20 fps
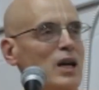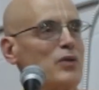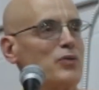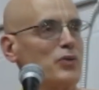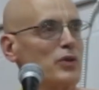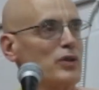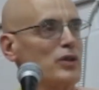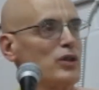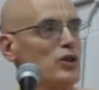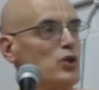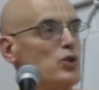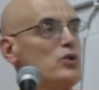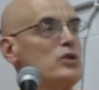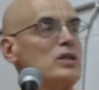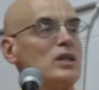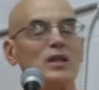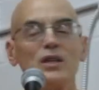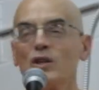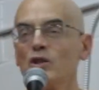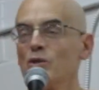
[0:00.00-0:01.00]
careful,
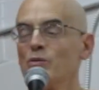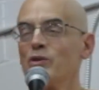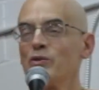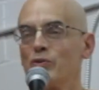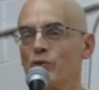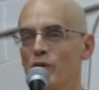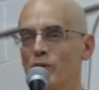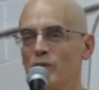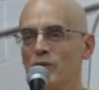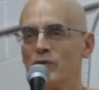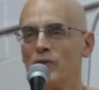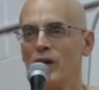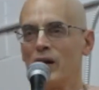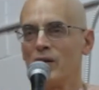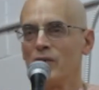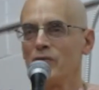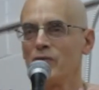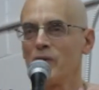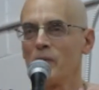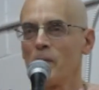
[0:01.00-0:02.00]
losing a human form of
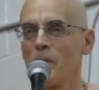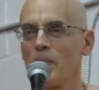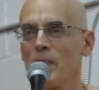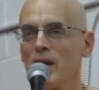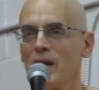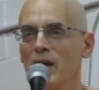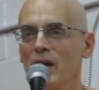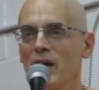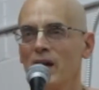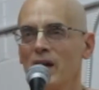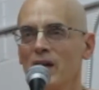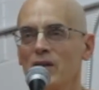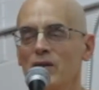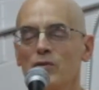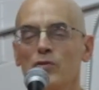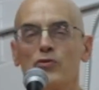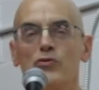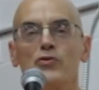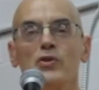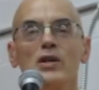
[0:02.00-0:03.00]
life.
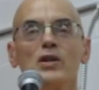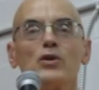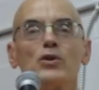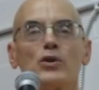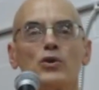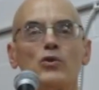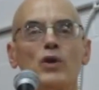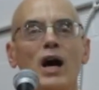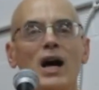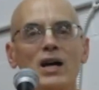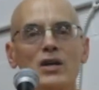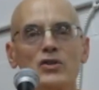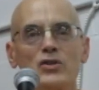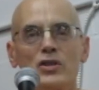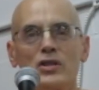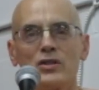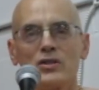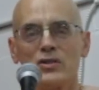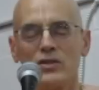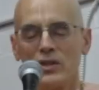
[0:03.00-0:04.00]
Fear
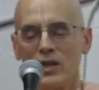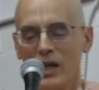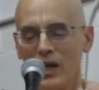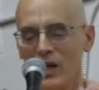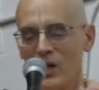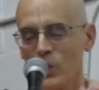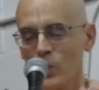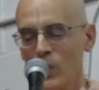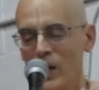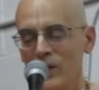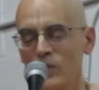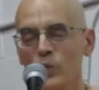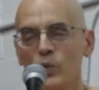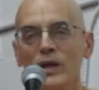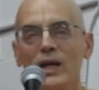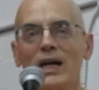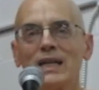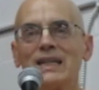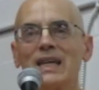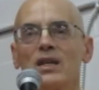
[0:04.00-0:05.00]
arises when
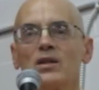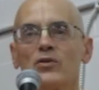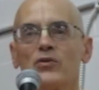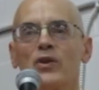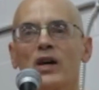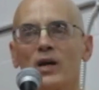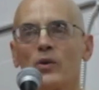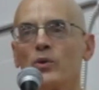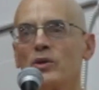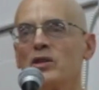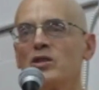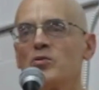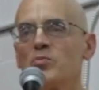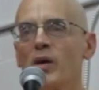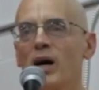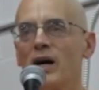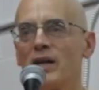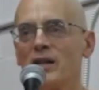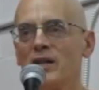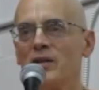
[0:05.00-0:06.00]
we identify with this
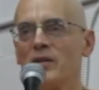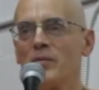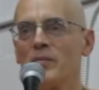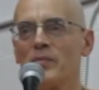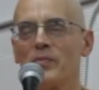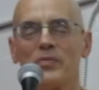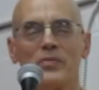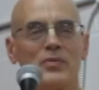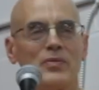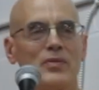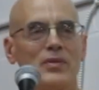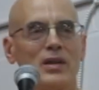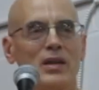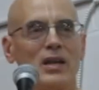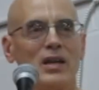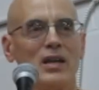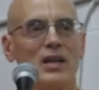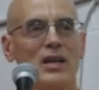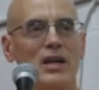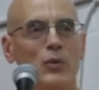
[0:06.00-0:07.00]
body,
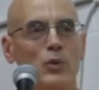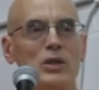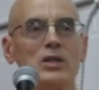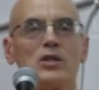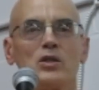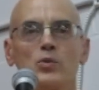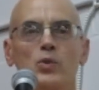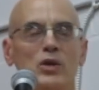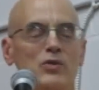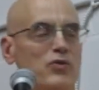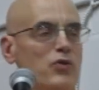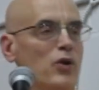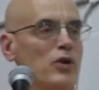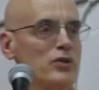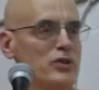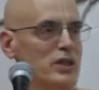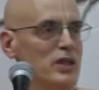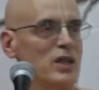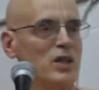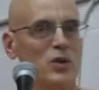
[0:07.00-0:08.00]
which is what
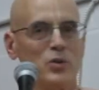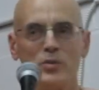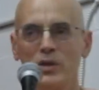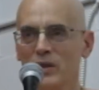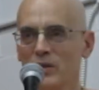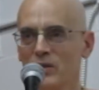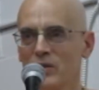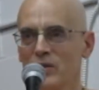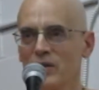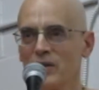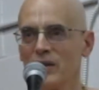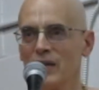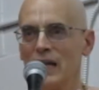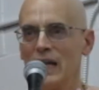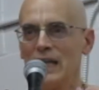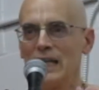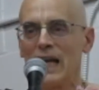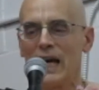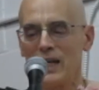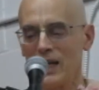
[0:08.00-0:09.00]
false ego means.
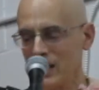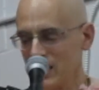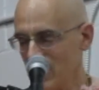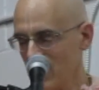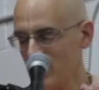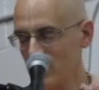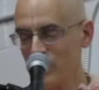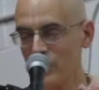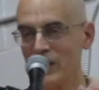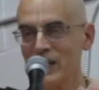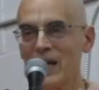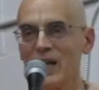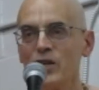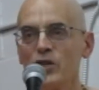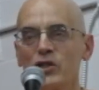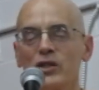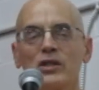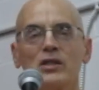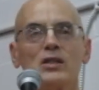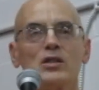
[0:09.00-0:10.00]
That
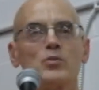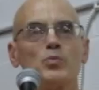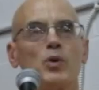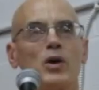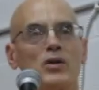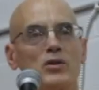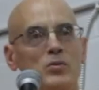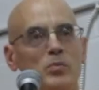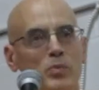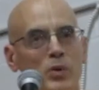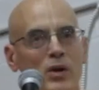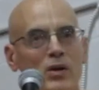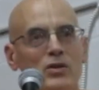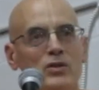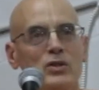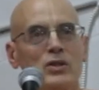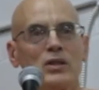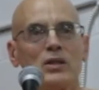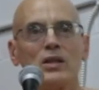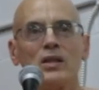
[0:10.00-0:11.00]
identification is part and
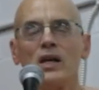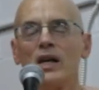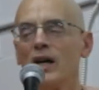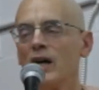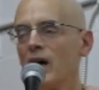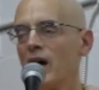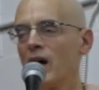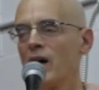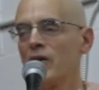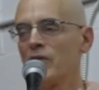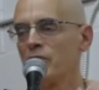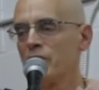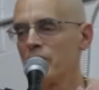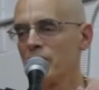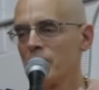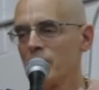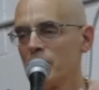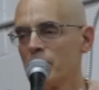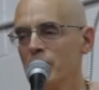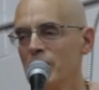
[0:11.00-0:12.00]
parcel of
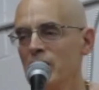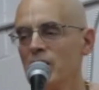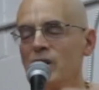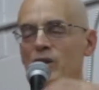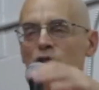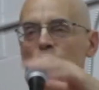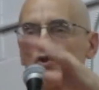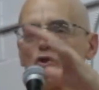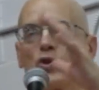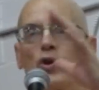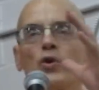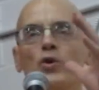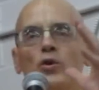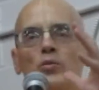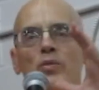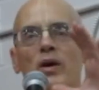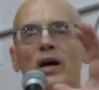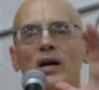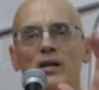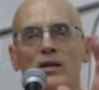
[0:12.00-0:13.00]
being
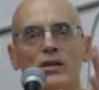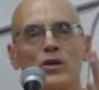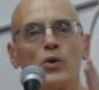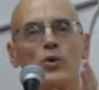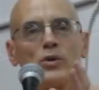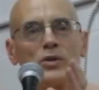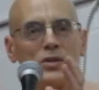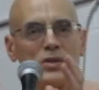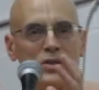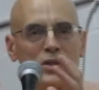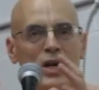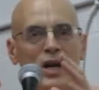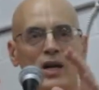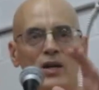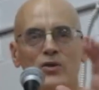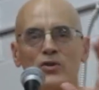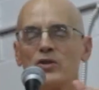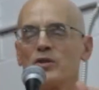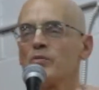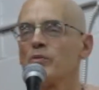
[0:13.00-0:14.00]
controlled by lower
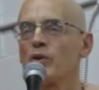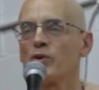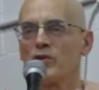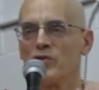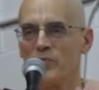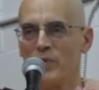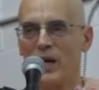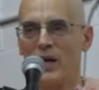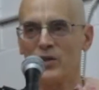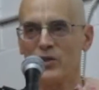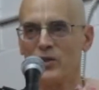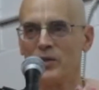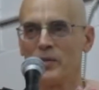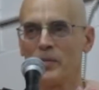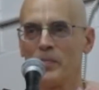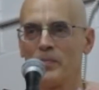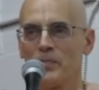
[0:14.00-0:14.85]
desires and the mode of passion.